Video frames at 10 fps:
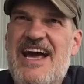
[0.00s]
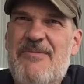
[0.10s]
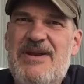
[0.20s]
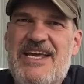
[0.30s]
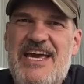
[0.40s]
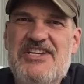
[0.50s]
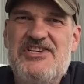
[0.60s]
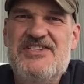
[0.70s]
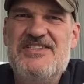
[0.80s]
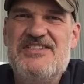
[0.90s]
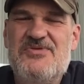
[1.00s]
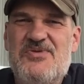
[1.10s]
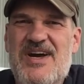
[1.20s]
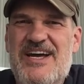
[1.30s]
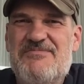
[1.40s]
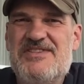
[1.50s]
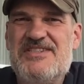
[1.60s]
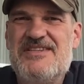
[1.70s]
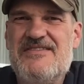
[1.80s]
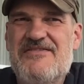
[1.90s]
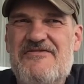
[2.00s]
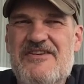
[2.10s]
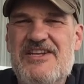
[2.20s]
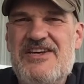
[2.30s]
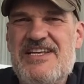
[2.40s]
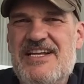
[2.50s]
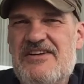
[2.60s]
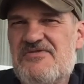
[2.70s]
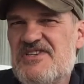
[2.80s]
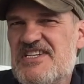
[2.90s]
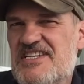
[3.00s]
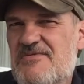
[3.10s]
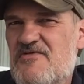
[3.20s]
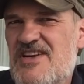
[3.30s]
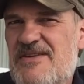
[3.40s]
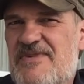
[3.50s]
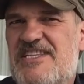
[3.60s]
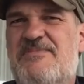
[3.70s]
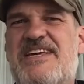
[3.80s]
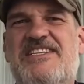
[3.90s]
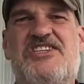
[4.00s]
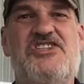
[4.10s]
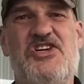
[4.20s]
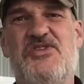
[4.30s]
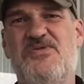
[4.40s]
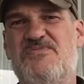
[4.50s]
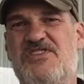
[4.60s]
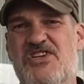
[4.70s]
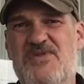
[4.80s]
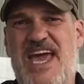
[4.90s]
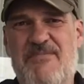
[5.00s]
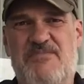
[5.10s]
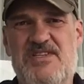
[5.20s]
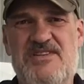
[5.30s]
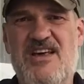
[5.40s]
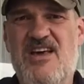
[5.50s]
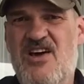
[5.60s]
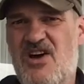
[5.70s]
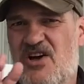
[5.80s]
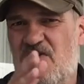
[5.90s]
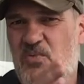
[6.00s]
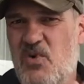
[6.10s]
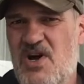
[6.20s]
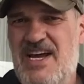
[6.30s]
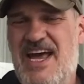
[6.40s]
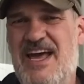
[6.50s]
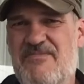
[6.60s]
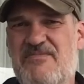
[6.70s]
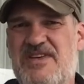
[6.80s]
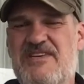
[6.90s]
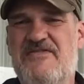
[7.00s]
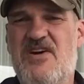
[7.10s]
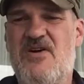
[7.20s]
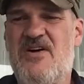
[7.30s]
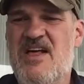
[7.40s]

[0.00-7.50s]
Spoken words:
applications or apps for learning languages can really be split into two camps. On the one camp, you've got